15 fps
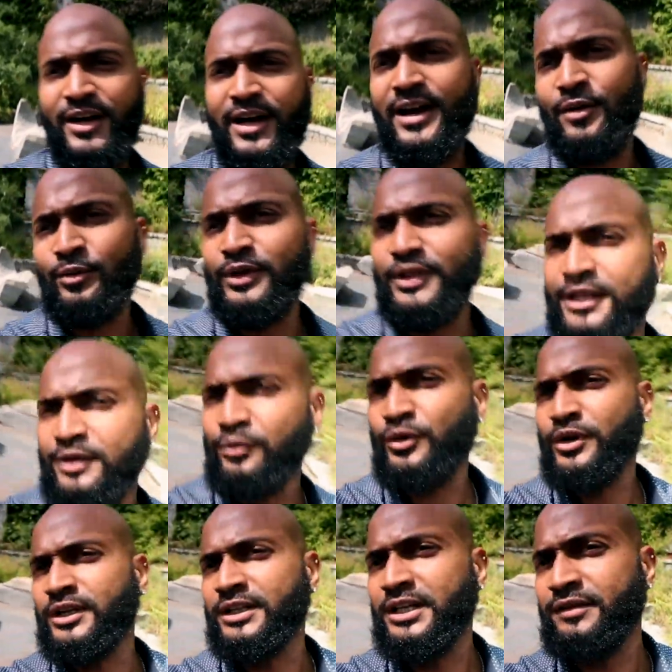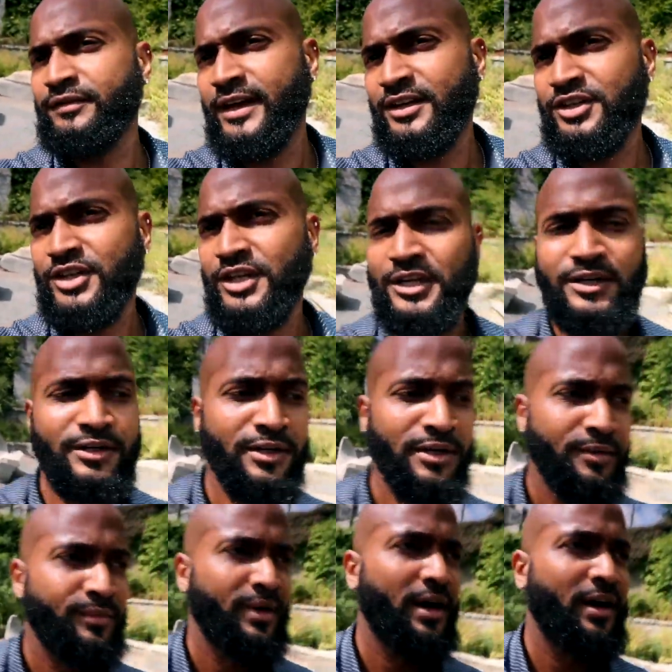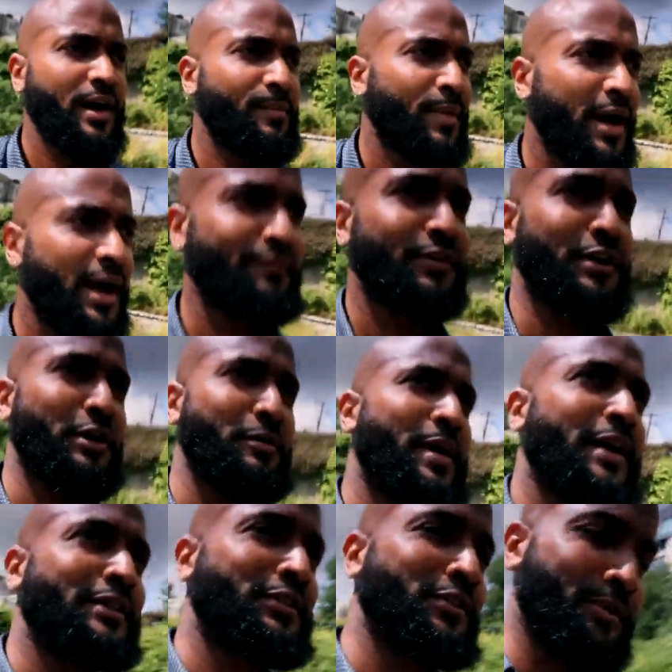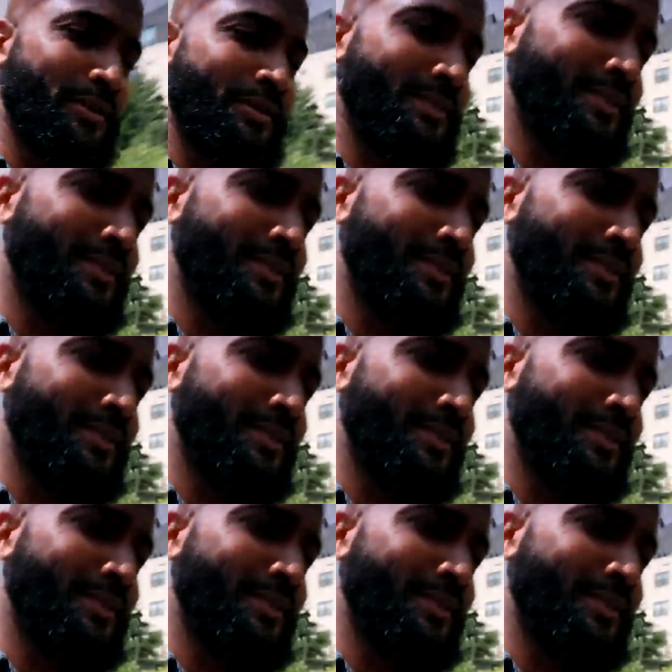I really didn't want to leave that share. I might have to come back to it.